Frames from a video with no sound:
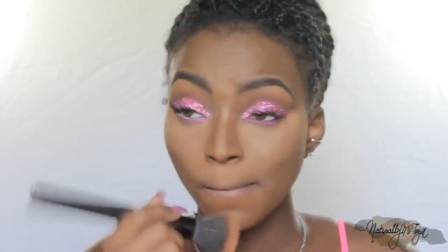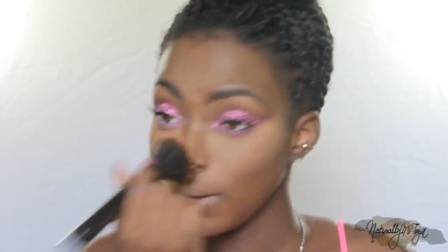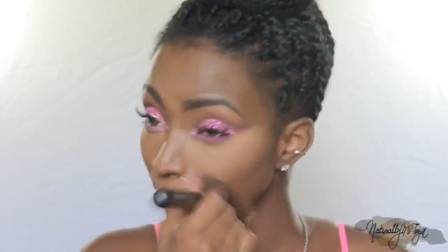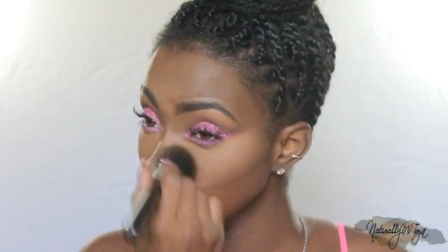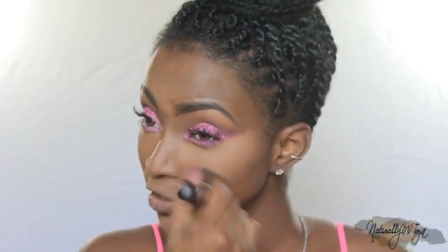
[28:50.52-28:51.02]

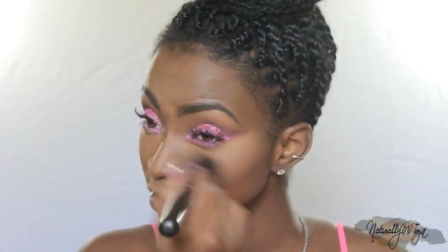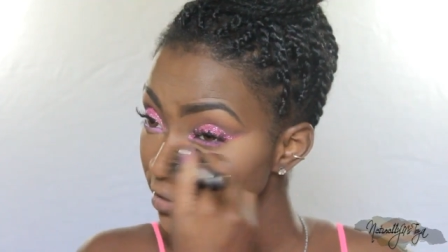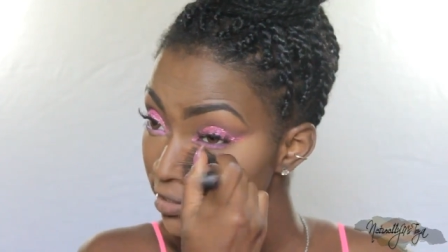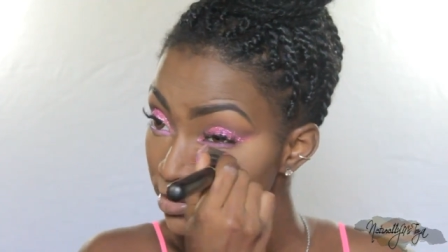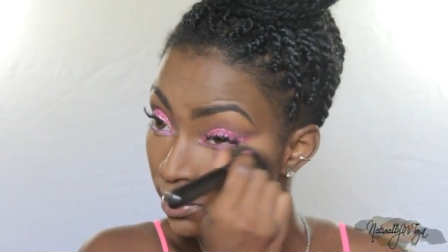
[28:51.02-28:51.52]
my
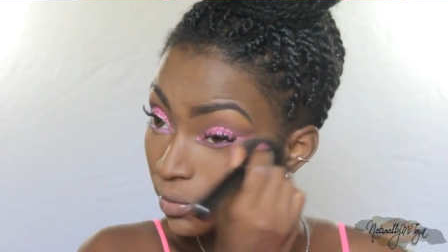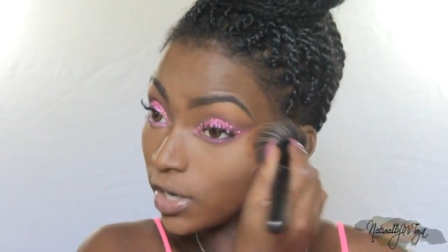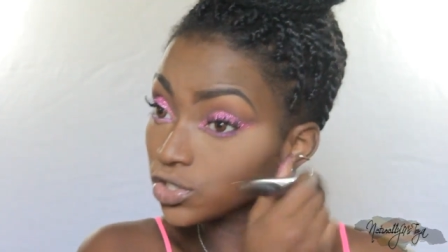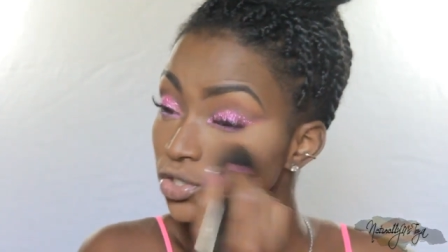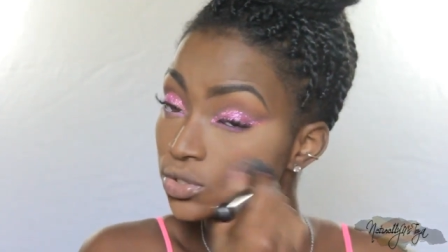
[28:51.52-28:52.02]
brushes need to be
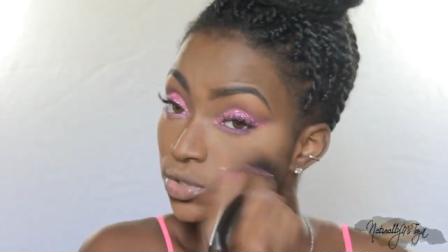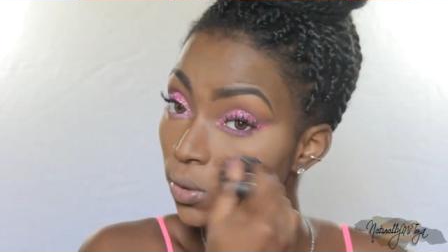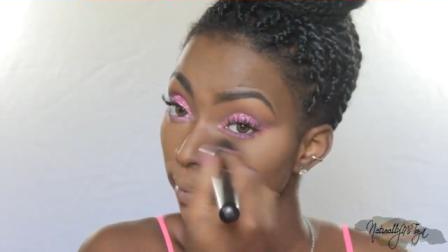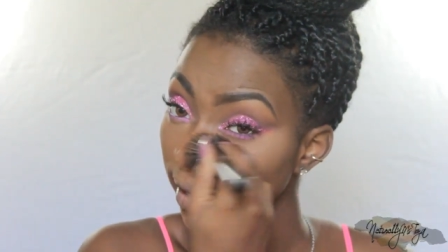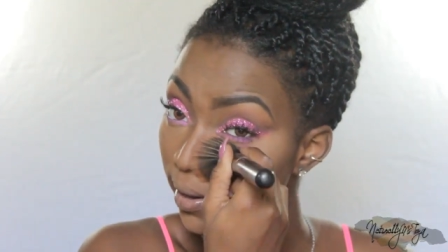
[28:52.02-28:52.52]
washed so
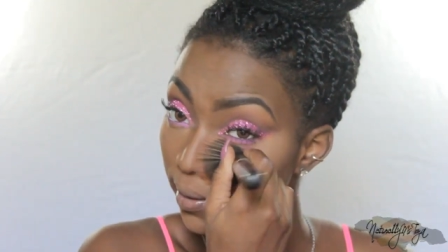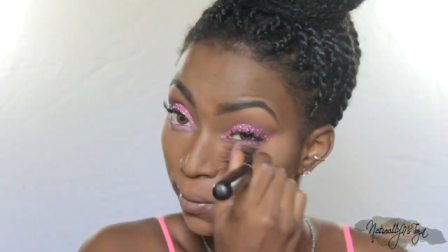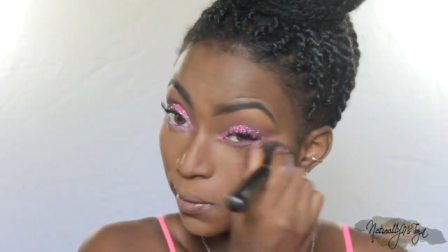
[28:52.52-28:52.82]
bad,